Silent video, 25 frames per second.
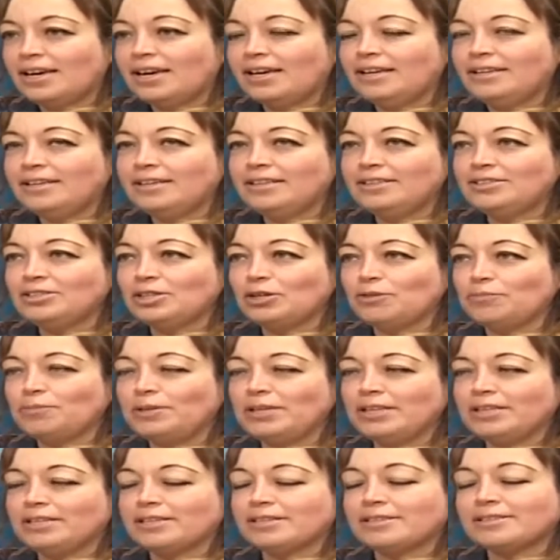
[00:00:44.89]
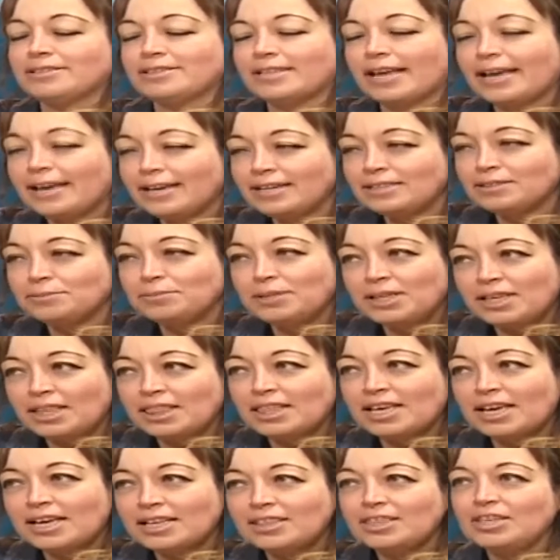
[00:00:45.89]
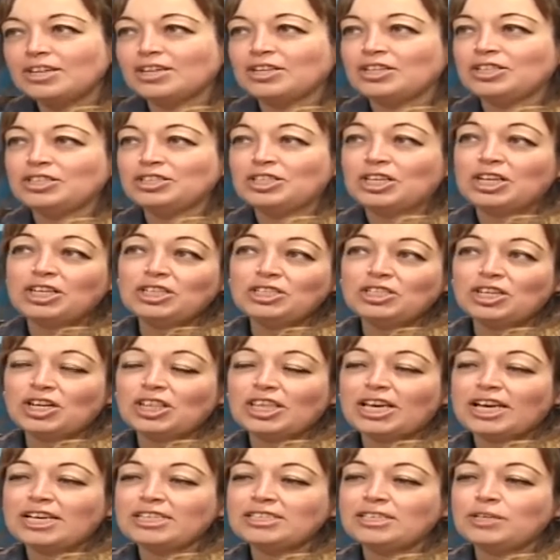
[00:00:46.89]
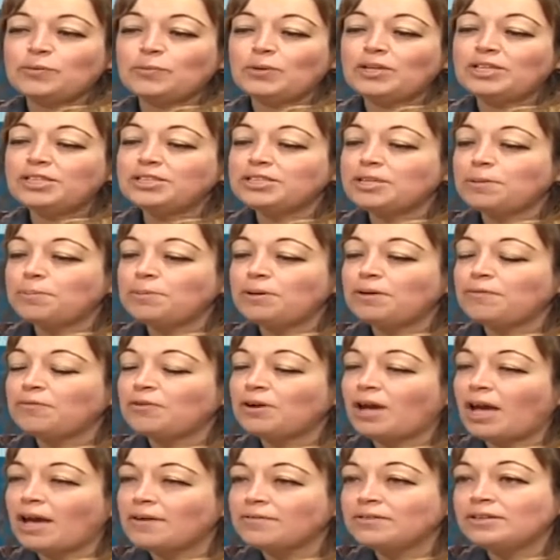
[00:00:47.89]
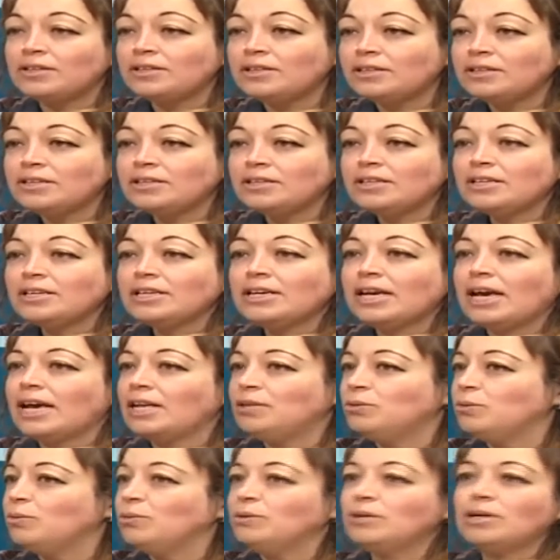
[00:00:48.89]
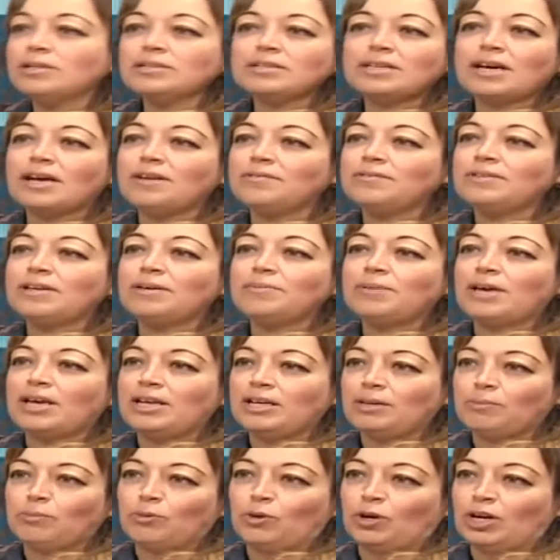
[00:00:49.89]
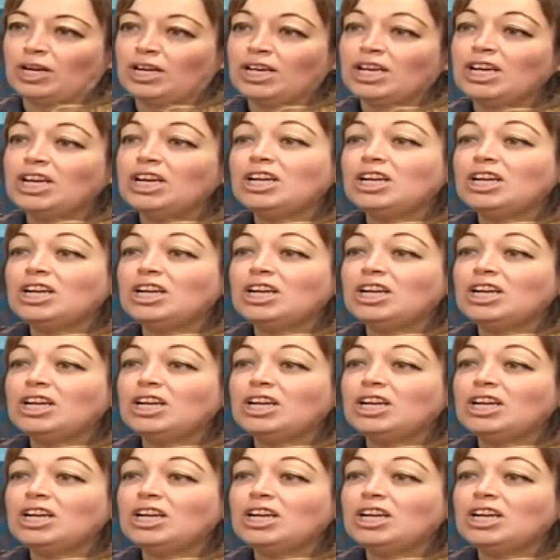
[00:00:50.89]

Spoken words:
In danger of being extinct means that they are in danger that they will disappear forever and you will not have them anymore.